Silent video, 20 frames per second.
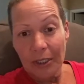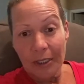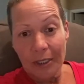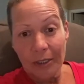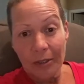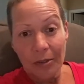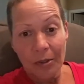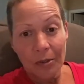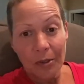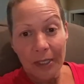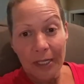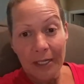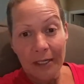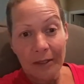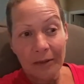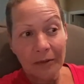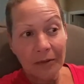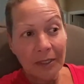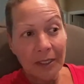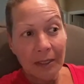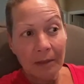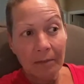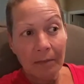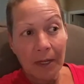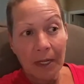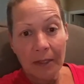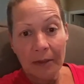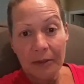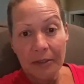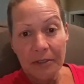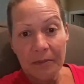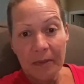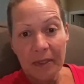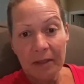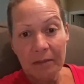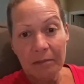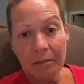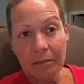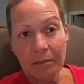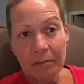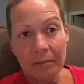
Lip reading: The whole keto thing bothers me.